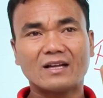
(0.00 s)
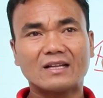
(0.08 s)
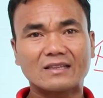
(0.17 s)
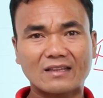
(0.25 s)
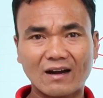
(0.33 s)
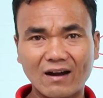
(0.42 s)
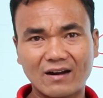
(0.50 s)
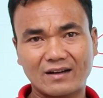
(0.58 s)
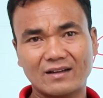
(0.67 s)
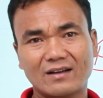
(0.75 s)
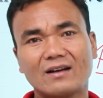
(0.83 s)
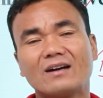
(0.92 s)
Third,
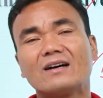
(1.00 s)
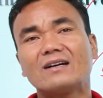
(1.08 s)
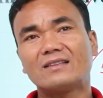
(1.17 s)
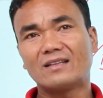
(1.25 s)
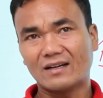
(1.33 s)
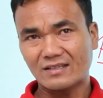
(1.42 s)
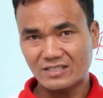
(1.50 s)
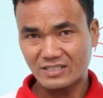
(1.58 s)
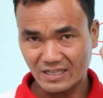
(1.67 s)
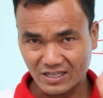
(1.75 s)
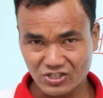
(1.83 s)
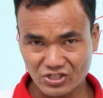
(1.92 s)
the
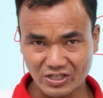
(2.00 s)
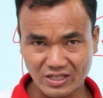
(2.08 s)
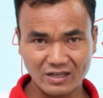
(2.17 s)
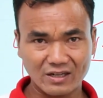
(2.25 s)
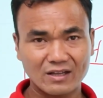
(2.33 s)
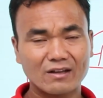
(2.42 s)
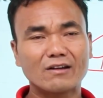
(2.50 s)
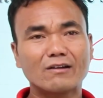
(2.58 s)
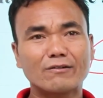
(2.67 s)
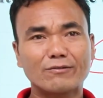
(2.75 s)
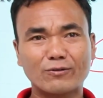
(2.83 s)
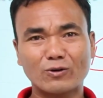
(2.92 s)
structure.
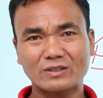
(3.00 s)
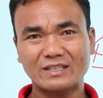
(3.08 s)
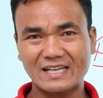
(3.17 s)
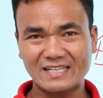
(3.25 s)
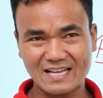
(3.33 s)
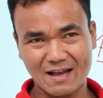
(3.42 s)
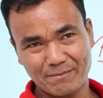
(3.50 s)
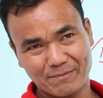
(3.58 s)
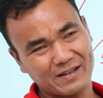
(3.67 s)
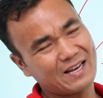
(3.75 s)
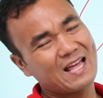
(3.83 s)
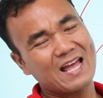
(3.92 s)
Fourth,
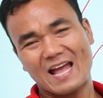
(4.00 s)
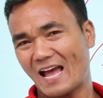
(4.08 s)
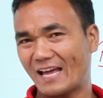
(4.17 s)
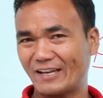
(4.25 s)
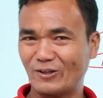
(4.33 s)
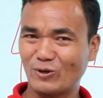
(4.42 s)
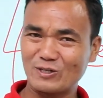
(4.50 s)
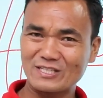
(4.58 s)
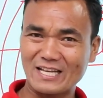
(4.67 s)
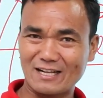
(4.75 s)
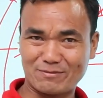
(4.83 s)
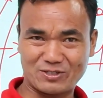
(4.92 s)
example and your
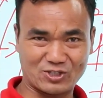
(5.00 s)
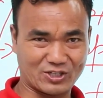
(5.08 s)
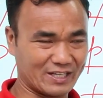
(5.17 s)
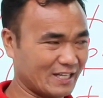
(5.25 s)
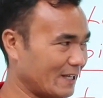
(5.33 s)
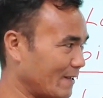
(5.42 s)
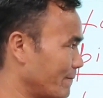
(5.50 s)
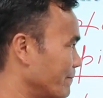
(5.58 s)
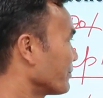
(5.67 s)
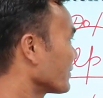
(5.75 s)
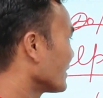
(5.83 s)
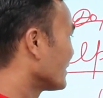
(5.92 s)
self-study.
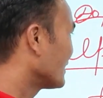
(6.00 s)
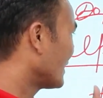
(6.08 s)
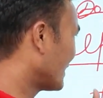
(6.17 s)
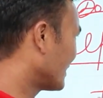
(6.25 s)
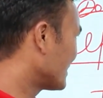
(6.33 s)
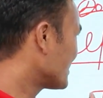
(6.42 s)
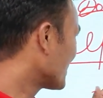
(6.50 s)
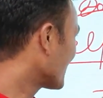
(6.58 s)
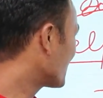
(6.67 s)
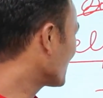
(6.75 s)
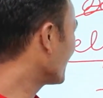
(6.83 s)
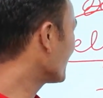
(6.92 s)
And the
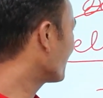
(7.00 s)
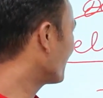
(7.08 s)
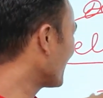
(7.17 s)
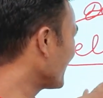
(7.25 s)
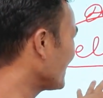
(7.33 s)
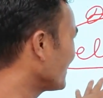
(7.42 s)
structure is very,